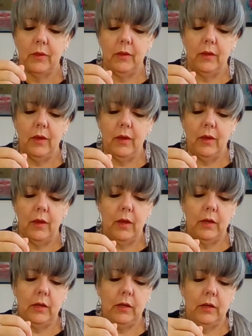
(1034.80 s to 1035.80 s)
Yeah,
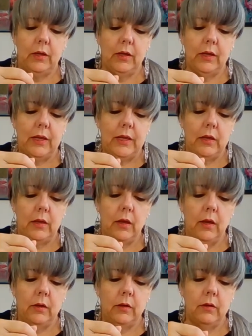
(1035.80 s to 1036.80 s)
I need to get a heat
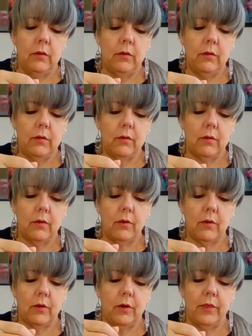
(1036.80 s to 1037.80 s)
gun.
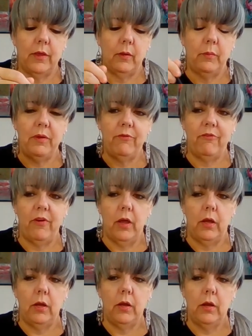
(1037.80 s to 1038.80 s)
God, that would be fun.
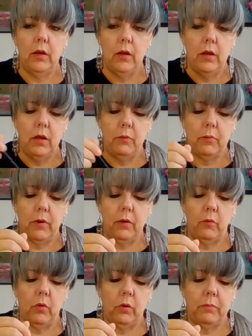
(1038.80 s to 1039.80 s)
It'd
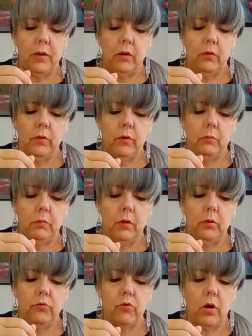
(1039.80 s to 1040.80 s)
probably work better than a
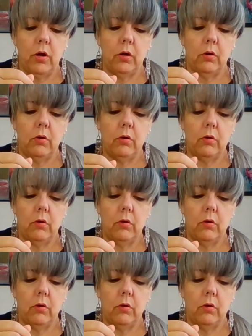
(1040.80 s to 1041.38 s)
blow dryer.